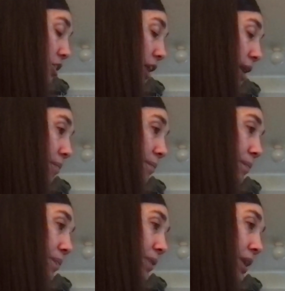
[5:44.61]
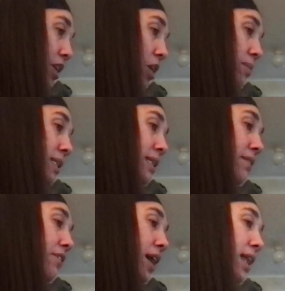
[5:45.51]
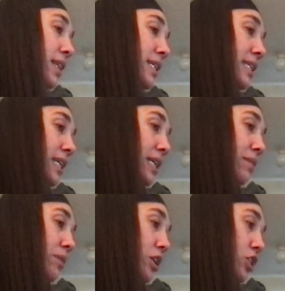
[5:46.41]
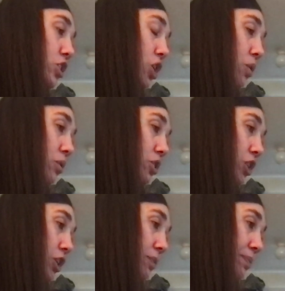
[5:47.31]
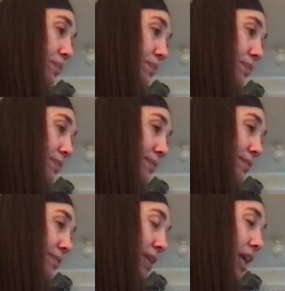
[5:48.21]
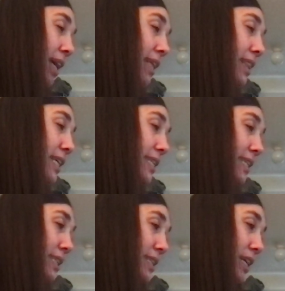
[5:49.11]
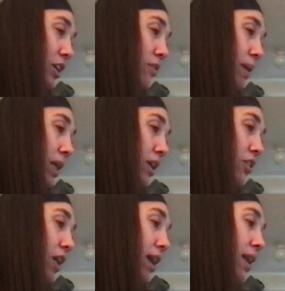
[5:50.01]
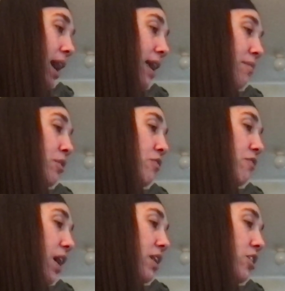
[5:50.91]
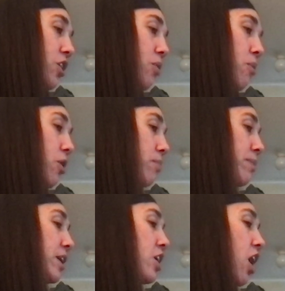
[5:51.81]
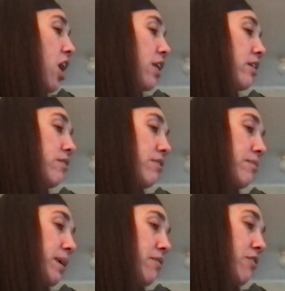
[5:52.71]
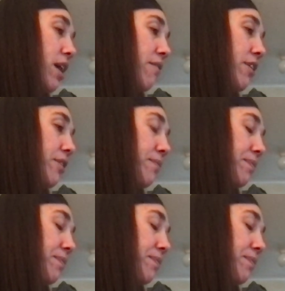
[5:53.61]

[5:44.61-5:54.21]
crime, and almost never had they seen him look so stern. Listen, Tinkerbell, he cried, I am your friend no more. Be gone from me forever.